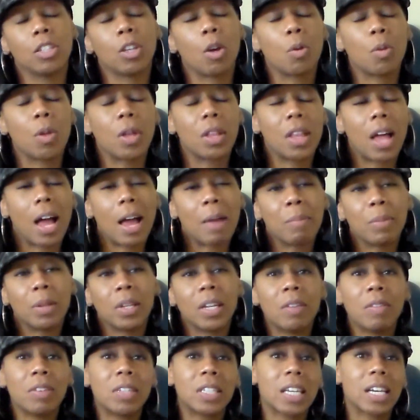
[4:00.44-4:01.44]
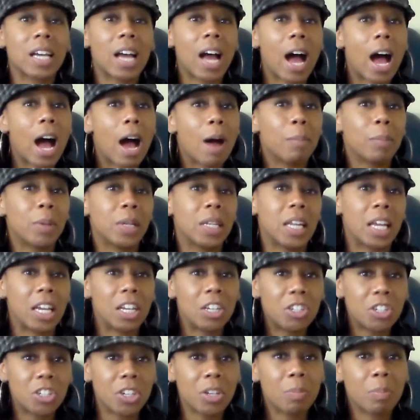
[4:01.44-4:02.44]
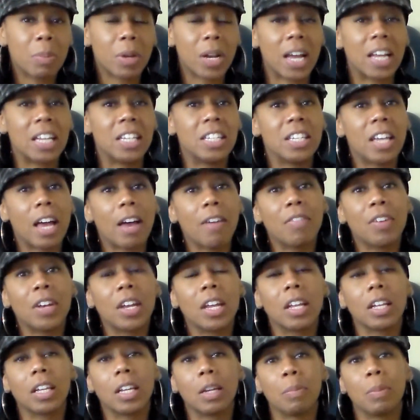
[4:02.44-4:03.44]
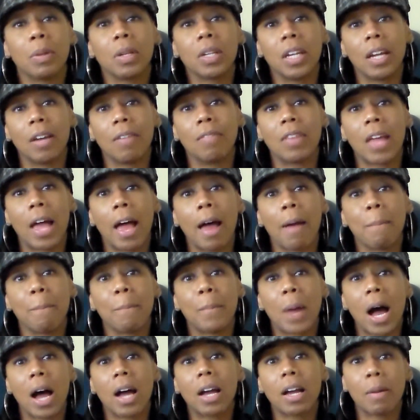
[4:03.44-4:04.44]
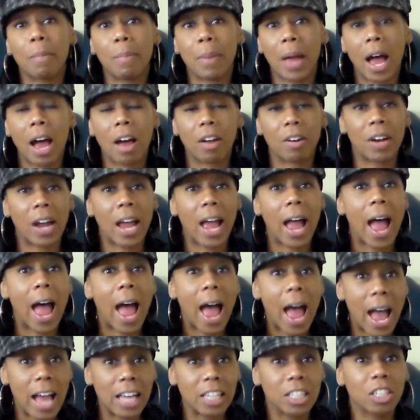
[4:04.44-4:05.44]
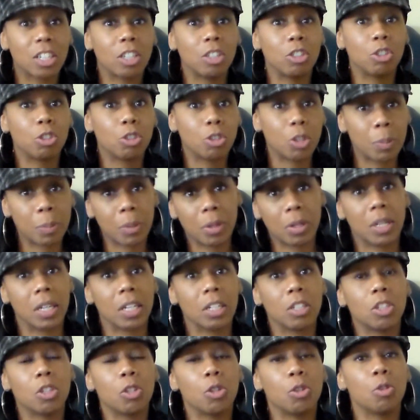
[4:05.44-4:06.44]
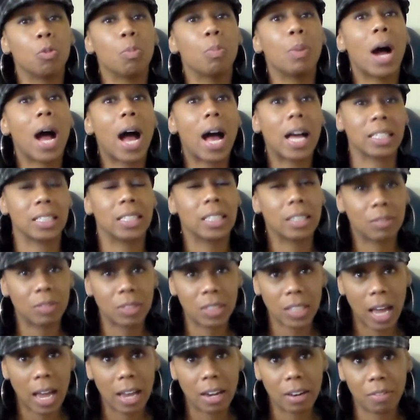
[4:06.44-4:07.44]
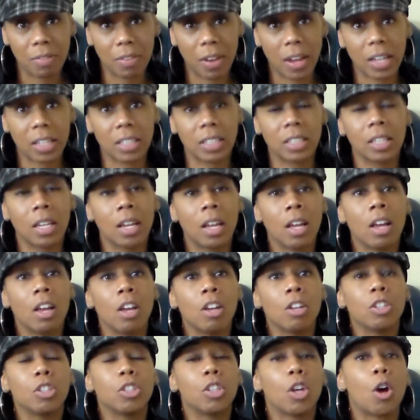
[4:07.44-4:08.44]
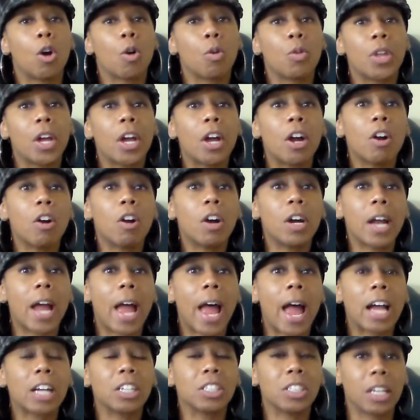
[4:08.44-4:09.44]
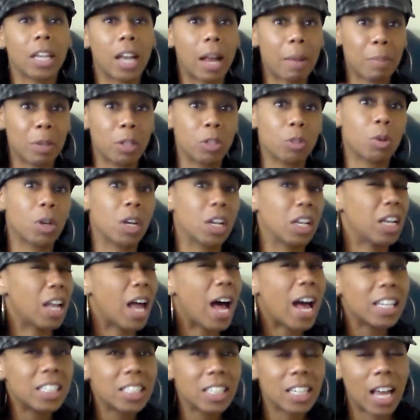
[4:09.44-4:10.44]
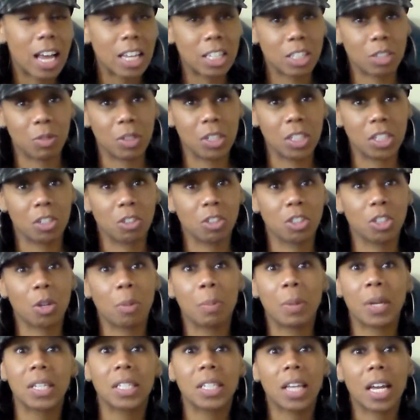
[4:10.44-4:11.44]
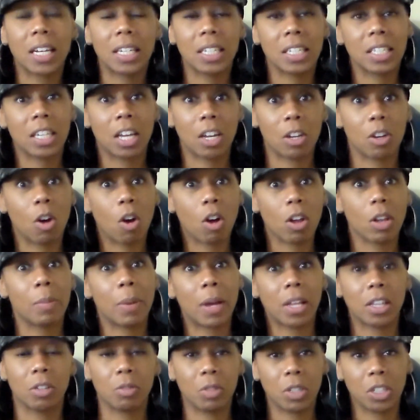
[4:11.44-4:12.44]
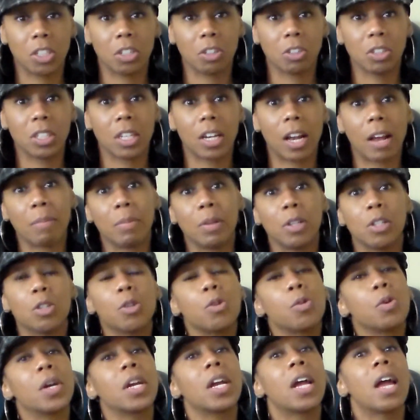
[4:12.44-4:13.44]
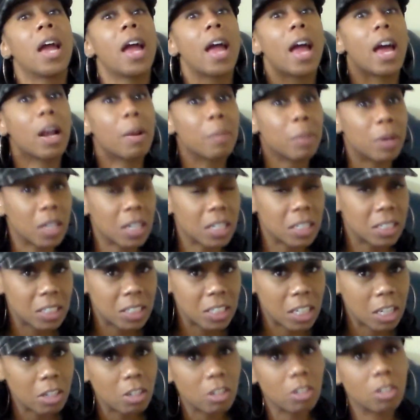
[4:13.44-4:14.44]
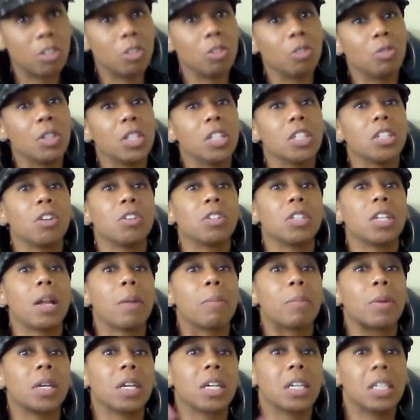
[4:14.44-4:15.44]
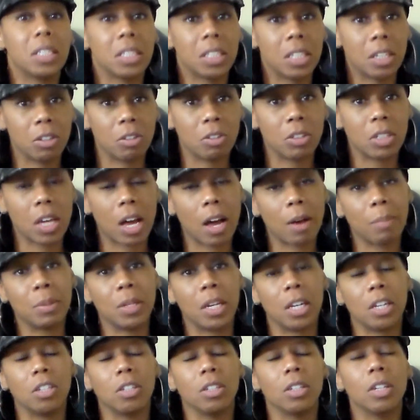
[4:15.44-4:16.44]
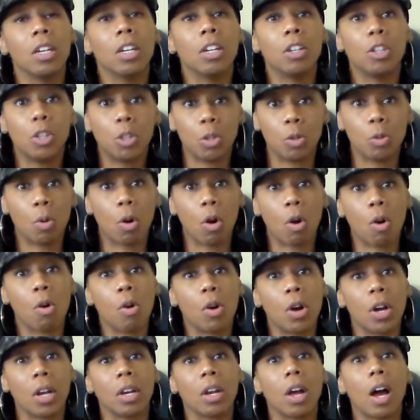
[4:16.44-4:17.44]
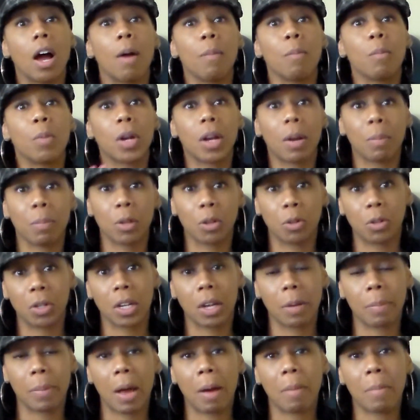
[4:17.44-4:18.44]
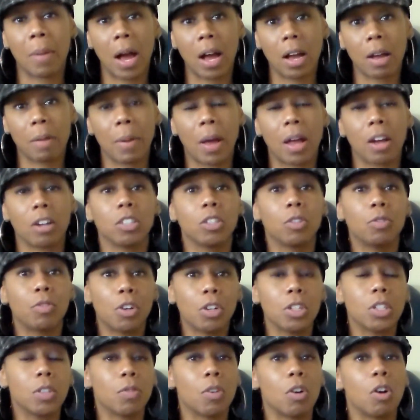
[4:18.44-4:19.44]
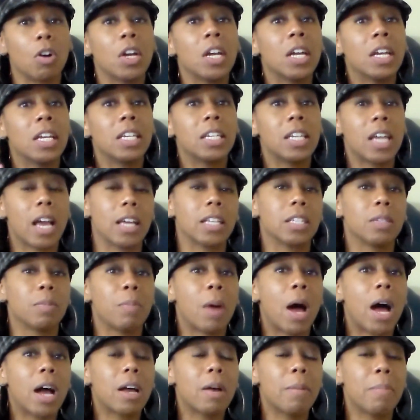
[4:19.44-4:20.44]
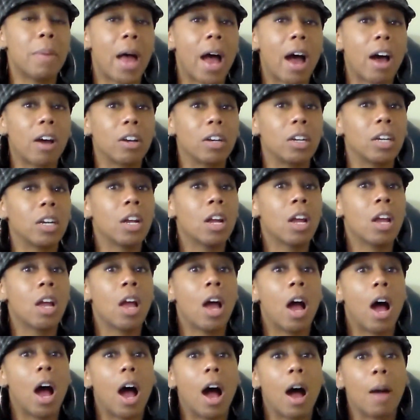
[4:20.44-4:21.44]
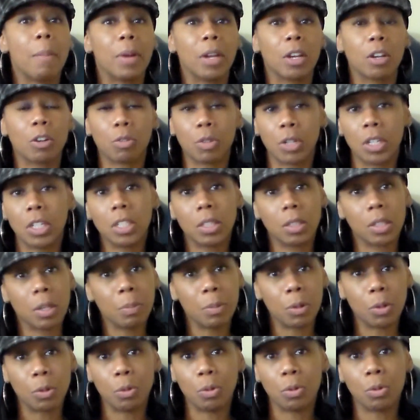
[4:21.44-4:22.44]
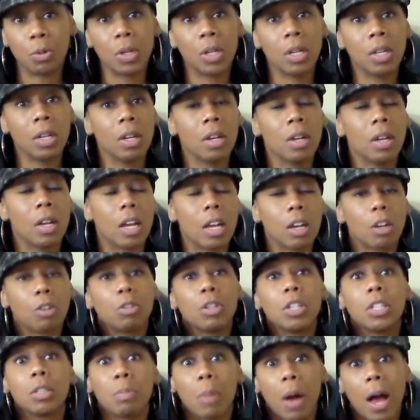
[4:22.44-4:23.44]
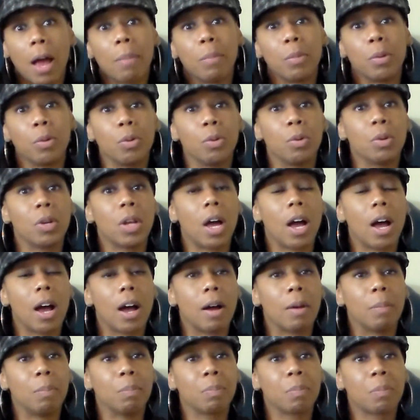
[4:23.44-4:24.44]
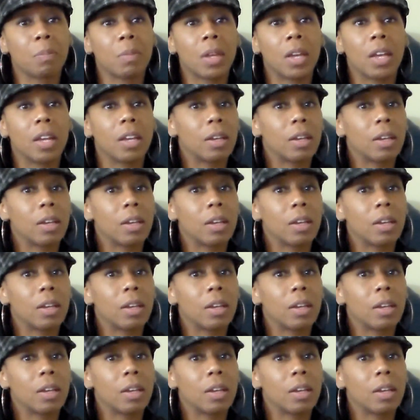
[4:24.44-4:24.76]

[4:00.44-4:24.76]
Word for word: So I believe it's a combination, but I definitely believe that maca powder has contributed to positive side effects. So there are actually, and I've been doing lots and lots of research, so I'm excited to tell you all about the research that I've been doing. And I'm going to continue to do research and I'm going to continue to update you on um, what I'm learning about maca powder. So first of all, yes, maca powder um, increase the mood, increase my mood, um,